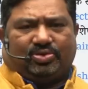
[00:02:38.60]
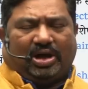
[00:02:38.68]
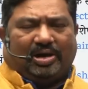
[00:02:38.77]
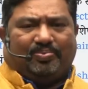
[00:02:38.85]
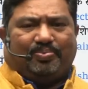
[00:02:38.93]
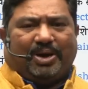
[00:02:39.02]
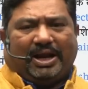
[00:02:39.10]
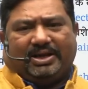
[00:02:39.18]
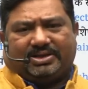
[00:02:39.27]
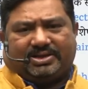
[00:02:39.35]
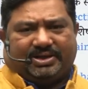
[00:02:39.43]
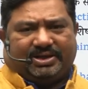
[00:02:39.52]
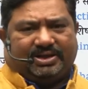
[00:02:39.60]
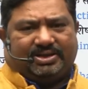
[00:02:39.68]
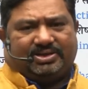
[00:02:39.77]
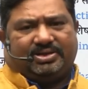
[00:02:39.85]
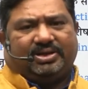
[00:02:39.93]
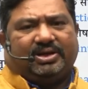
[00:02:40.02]

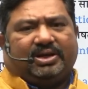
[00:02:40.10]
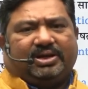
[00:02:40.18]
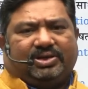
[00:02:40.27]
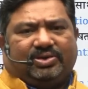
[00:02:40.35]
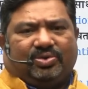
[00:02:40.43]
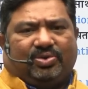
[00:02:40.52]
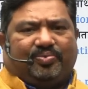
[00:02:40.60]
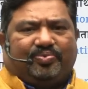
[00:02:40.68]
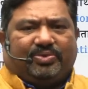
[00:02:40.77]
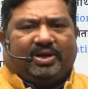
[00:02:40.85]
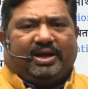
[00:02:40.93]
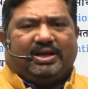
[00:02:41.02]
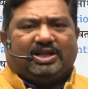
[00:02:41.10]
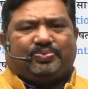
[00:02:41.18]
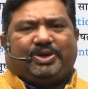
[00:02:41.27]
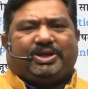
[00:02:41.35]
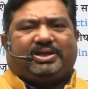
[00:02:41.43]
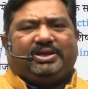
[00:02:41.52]
palaces, and
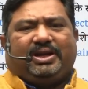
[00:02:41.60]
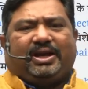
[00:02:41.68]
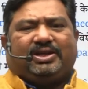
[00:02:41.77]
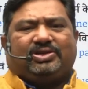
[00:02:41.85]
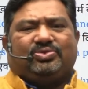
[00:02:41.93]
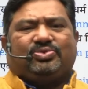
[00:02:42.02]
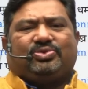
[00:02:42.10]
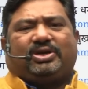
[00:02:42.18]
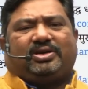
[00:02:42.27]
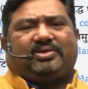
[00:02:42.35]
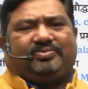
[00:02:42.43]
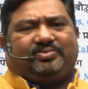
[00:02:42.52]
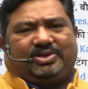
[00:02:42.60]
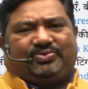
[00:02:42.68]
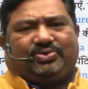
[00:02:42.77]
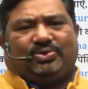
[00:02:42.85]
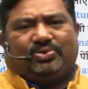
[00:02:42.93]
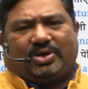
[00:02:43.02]
especially as you know that if you
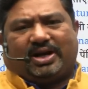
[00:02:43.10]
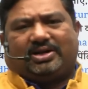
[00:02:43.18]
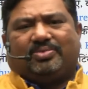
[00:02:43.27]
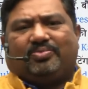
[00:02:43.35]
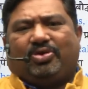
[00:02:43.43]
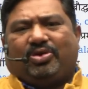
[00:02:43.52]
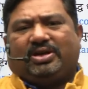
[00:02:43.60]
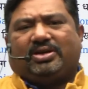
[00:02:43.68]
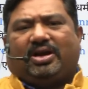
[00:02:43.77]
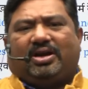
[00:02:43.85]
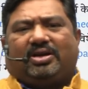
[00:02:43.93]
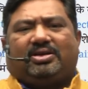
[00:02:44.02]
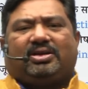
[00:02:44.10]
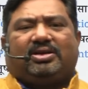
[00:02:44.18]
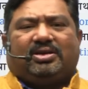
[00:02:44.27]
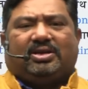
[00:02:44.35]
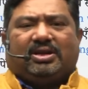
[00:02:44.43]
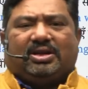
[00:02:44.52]
look at the Mauryan art,
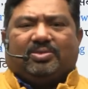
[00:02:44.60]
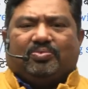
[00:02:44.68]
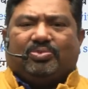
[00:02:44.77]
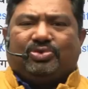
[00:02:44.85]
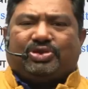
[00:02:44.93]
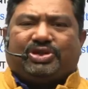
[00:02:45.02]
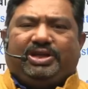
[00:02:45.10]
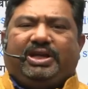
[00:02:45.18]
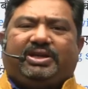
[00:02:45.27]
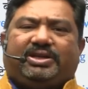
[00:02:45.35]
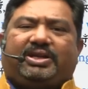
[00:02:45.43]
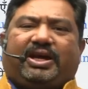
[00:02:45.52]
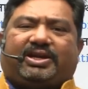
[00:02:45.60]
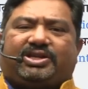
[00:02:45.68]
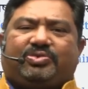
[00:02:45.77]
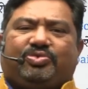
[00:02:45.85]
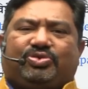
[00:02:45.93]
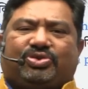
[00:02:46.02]
mostly it is
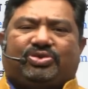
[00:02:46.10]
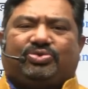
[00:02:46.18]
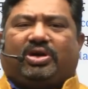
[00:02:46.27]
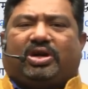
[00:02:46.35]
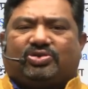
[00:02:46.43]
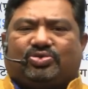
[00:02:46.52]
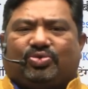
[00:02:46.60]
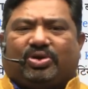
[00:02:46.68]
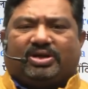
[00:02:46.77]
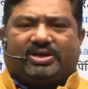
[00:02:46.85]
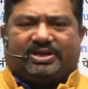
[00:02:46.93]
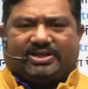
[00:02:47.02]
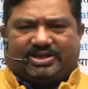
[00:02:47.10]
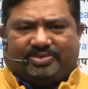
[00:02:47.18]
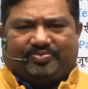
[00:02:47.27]
attributed to the Ashokan regime.